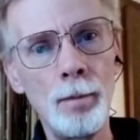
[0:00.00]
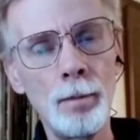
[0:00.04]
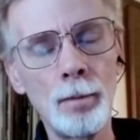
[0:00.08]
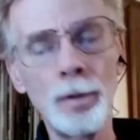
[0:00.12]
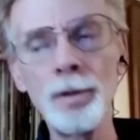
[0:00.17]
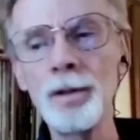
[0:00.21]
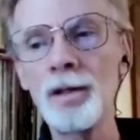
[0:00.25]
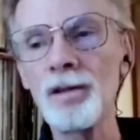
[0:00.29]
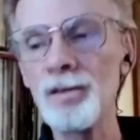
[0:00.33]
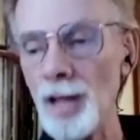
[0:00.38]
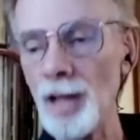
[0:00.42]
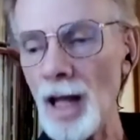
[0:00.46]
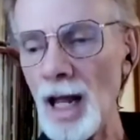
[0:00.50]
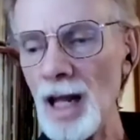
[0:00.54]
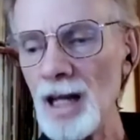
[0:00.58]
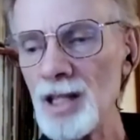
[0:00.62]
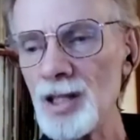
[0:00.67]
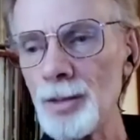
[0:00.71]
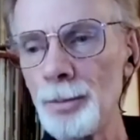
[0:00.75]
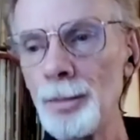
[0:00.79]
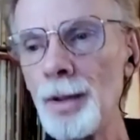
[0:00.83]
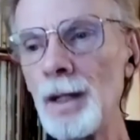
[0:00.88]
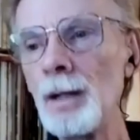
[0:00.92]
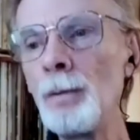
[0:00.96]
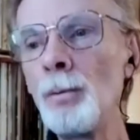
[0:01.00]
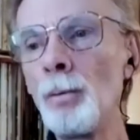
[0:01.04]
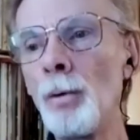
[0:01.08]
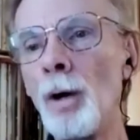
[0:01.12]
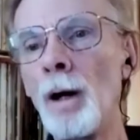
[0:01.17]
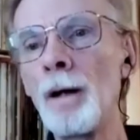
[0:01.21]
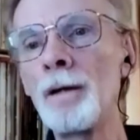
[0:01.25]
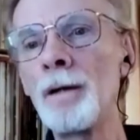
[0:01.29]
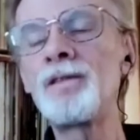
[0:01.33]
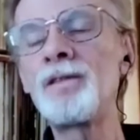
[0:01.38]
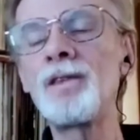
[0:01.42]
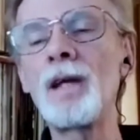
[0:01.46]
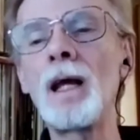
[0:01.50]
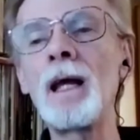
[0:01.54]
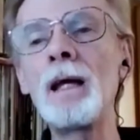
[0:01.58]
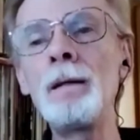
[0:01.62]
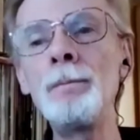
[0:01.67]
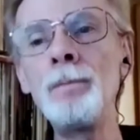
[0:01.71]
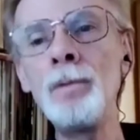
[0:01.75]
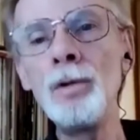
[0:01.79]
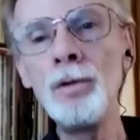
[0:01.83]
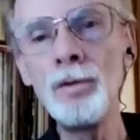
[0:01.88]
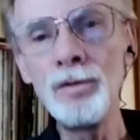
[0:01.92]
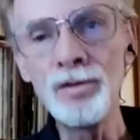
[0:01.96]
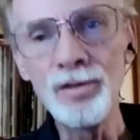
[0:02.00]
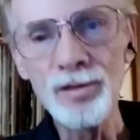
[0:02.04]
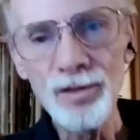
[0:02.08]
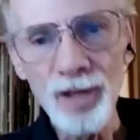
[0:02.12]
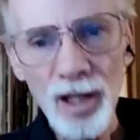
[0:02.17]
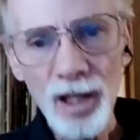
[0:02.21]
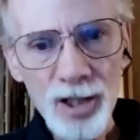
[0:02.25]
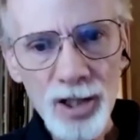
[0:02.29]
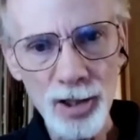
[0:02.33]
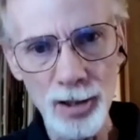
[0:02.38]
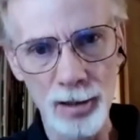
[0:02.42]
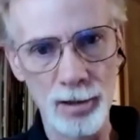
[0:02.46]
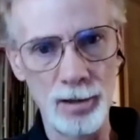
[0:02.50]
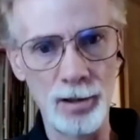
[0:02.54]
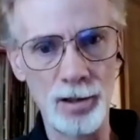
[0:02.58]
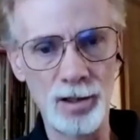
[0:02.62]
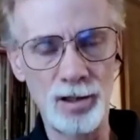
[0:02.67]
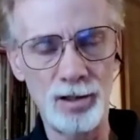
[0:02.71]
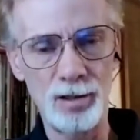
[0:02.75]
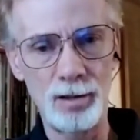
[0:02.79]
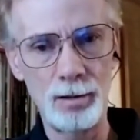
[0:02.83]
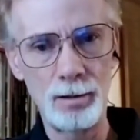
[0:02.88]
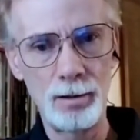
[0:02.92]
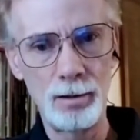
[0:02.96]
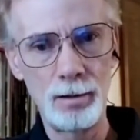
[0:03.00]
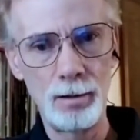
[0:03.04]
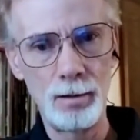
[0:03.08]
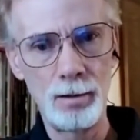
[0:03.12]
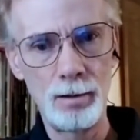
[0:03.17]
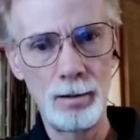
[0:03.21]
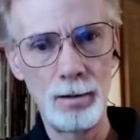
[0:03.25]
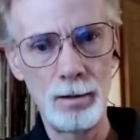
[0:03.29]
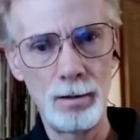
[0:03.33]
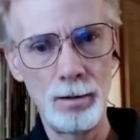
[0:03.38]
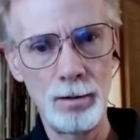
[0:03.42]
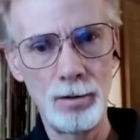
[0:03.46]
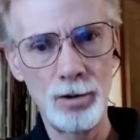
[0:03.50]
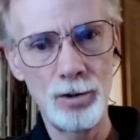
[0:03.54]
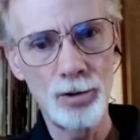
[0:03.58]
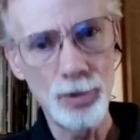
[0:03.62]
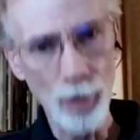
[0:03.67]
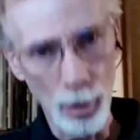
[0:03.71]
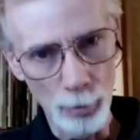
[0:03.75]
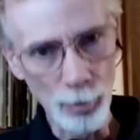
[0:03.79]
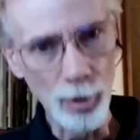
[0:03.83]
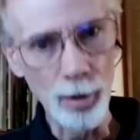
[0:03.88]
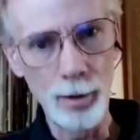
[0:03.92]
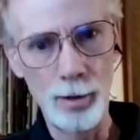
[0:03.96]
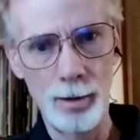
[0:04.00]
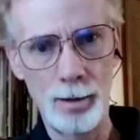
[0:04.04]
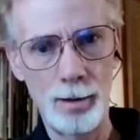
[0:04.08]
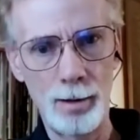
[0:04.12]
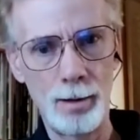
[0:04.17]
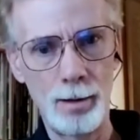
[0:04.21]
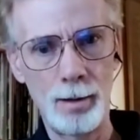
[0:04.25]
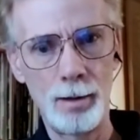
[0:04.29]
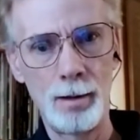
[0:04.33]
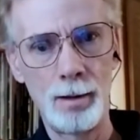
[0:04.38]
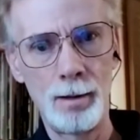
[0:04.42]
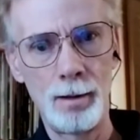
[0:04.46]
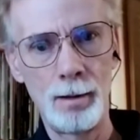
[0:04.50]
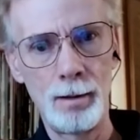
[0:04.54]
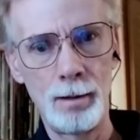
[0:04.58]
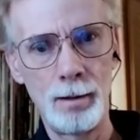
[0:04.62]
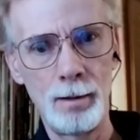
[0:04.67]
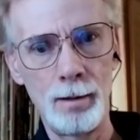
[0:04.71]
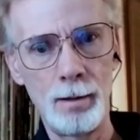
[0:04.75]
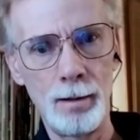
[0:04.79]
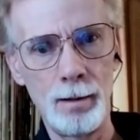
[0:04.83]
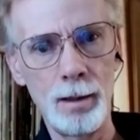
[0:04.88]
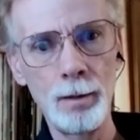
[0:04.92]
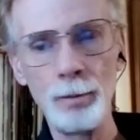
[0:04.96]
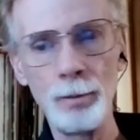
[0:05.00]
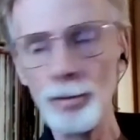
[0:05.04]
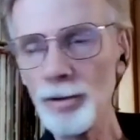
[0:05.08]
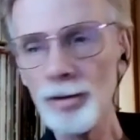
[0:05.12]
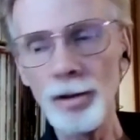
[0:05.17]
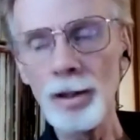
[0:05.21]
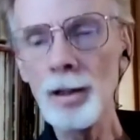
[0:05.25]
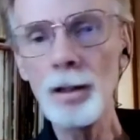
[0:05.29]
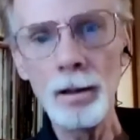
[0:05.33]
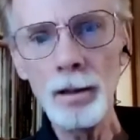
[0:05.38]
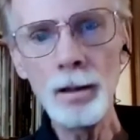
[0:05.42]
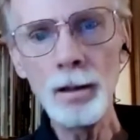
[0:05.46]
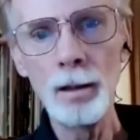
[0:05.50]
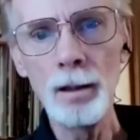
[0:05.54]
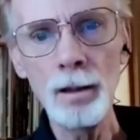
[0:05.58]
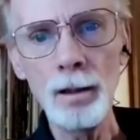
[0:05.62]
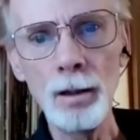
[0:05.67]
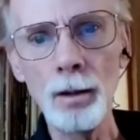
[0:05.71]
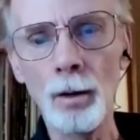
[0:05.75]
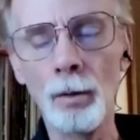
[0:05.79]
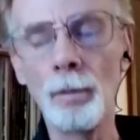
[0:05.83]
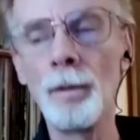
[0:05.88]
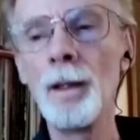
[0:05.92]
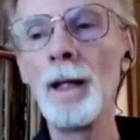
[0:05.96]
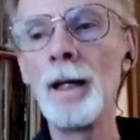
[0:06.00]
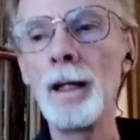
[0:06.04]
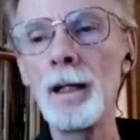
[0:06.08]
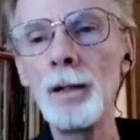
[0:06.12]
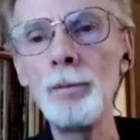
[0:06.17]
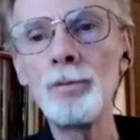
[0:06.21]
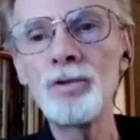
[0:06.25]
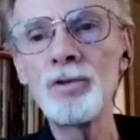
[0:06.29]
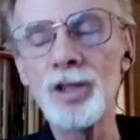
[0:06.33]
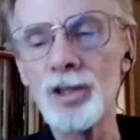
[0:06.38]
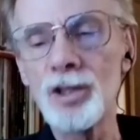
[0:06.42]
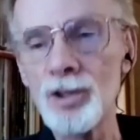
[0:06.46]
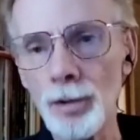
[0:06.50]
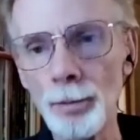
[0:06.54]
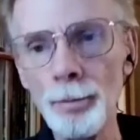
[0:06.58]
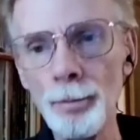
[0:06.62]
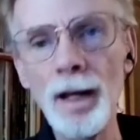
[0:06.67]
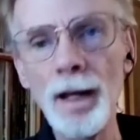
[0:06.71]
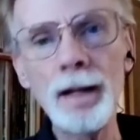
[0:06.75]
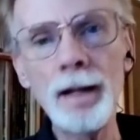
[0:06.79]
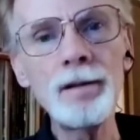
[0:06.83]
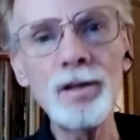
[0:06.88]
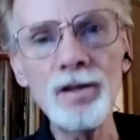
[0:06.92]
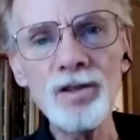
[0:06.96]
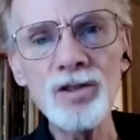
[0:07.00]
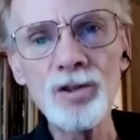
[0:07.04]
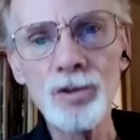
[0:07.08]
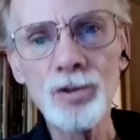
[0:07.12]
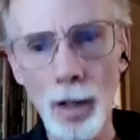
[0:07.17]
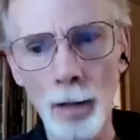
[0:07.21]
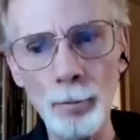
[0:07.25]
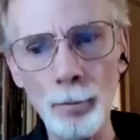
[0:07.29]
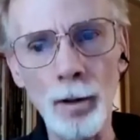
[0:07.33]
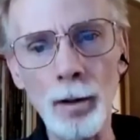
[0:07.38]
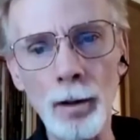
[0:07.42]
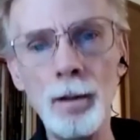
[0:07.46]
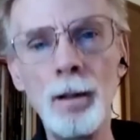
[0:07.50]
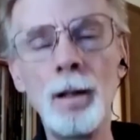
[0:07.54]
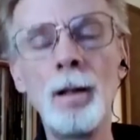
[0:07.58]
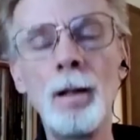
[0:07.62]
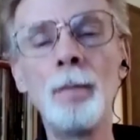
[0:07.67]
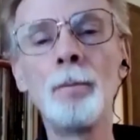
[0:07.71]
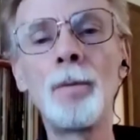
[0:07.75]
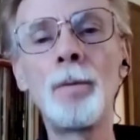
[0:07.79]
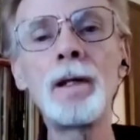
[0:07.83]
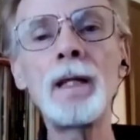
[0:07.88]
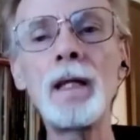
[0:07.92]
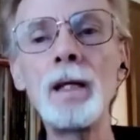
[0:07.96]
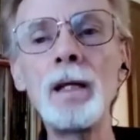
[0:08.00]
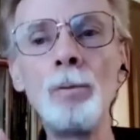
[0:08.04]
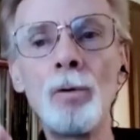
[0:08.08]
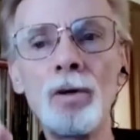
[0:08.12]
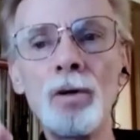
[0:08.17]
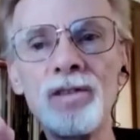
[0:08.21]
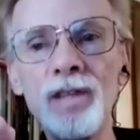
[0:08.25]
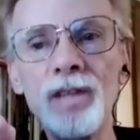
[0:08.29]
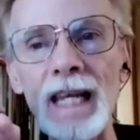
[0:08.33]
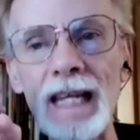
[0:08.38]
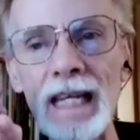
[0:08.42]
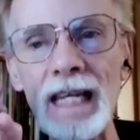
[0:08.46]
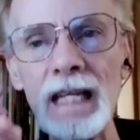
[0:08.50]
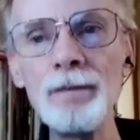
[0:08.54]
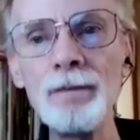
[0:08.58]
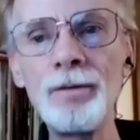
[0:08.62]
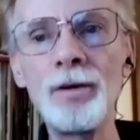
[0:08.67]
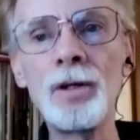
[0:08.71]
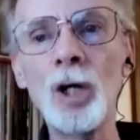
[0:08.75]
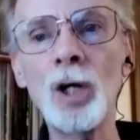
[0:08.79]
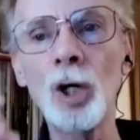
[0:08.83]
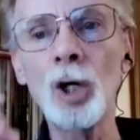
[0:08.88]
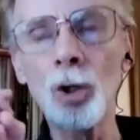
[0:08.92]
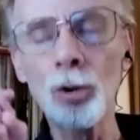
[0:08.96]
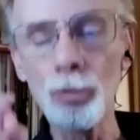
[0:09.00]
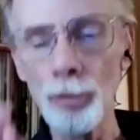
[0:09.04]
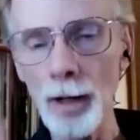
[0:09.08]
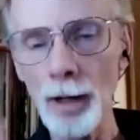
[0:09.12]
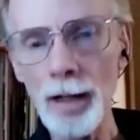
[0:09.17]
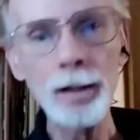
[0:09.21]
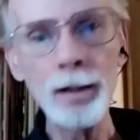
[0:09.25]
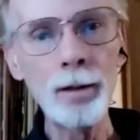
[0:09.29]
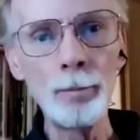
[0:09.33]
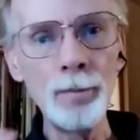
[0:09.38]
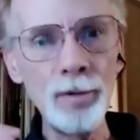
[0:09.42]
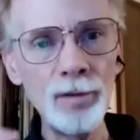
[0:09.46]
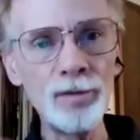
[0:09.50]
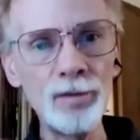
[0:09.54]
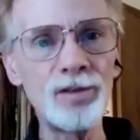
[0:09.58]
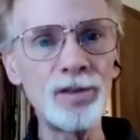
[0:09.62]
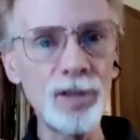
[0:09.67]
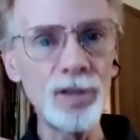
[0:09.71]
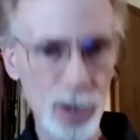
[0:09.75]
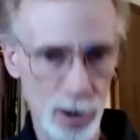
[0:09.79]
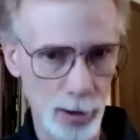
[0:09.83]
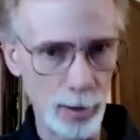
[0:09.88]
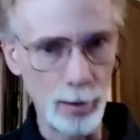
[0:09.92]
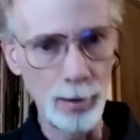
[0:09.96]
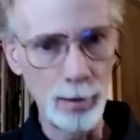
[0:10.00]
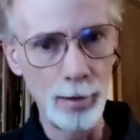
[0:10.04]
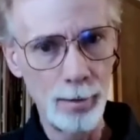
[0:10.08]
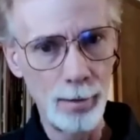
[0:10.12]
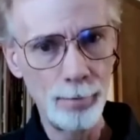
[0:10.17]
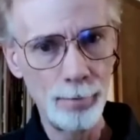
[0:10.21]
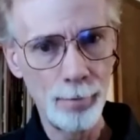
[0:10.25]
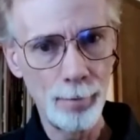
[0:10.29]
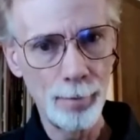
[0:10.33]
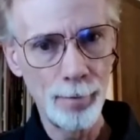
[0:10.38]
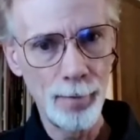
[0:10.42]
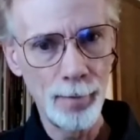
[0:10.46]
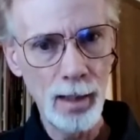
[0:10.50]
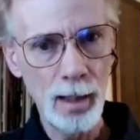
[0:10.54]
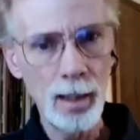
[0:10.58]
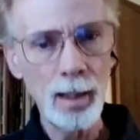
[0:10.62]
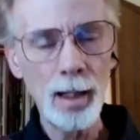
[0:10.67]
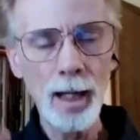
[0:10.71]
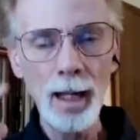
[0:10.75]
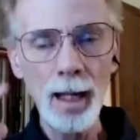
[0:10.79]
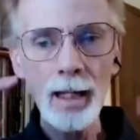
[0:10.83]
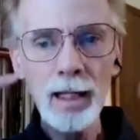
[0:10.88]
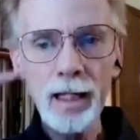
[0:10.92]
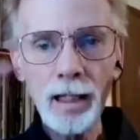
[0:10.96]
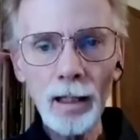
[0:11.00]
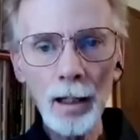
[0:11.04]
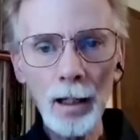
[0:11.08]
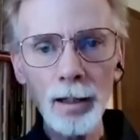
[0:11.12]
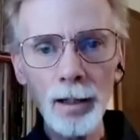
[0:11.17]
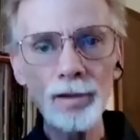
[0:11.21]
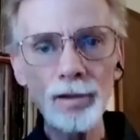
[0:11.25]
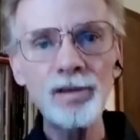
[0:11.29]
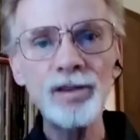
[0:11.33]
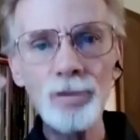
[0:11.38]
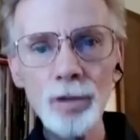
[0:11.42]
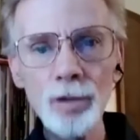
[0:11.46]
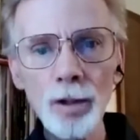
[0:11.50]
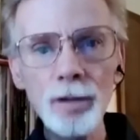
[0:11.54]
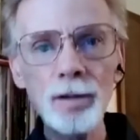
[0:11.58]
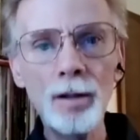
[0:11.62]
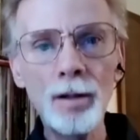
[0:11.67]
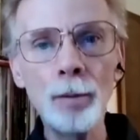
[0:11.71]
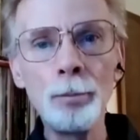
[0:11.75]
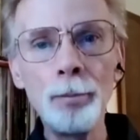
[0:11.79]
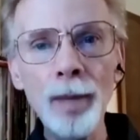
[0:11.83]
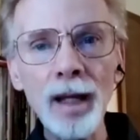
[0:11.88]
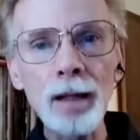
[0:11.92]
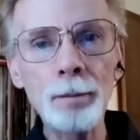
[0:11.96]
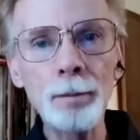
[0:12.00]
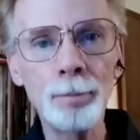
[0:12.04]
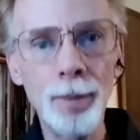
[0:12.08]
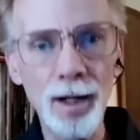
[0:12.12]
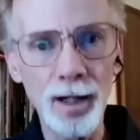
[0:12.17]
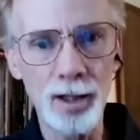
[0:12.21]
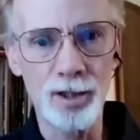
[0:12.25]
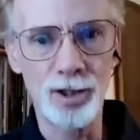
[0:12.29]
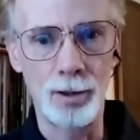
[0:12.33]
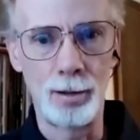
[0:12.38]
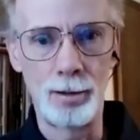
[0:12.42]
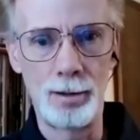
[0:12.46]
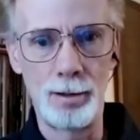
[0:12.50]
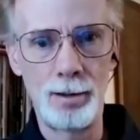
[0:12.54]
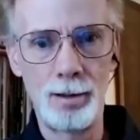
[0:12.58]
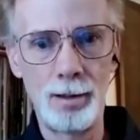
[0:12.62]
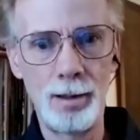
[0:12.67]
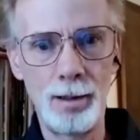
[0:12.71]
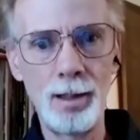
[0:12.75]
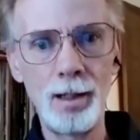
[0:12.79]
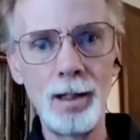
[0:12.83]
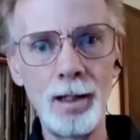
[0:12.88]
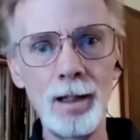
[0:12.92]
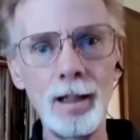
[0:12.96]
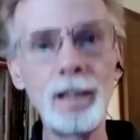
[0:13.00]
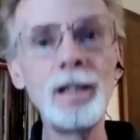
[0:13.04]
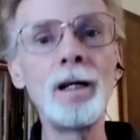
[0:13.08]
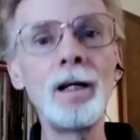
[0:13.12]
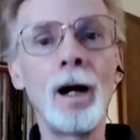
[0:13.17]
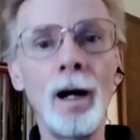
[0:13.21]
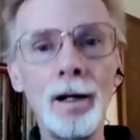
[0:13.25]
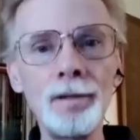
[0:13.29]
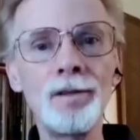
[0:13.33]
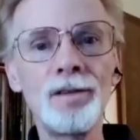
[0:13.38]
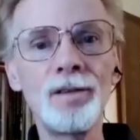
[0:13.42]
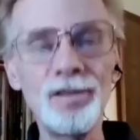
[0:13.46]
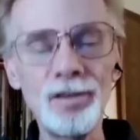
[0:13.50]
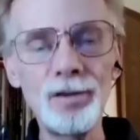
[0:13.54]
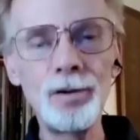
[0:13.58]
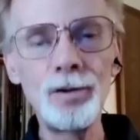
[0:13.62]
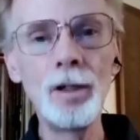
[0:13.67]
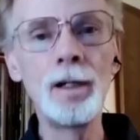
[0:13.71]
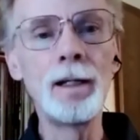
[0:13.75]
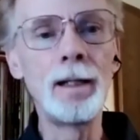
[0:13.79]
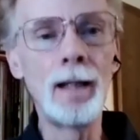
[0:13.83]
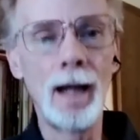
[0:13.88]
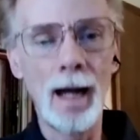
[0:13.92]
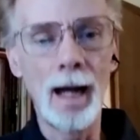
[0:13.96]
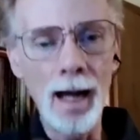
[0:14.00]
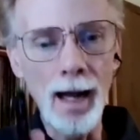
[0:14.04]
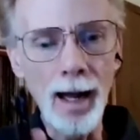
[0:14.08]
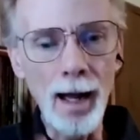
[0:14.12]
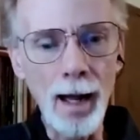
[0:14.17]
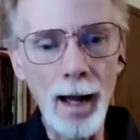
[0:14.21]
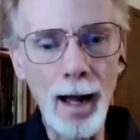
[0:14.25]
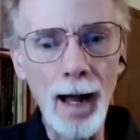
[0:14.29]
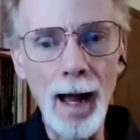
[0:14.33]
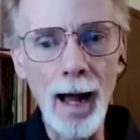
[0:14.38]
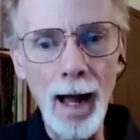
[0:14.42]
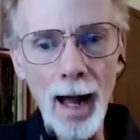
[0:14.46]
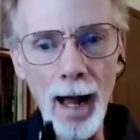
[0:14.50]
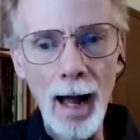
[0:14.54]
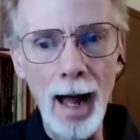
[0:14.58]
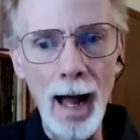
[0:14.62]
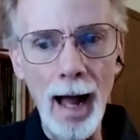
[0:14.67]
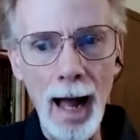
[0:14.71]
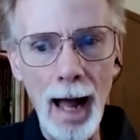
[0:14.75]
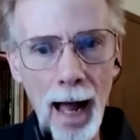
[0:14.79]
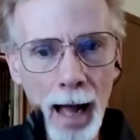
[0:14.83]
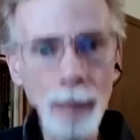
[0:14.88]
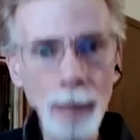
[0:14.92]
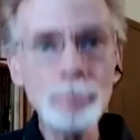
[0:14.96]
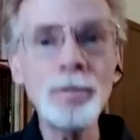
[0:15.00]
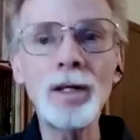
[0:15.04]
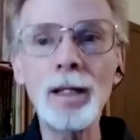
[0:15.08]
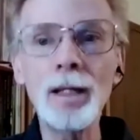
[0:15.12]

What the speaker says: Because HB was a musician's drummer. He was, he was a tremendous drummer, but he was even a greater musician. And he understood the big picture. He understood, I'm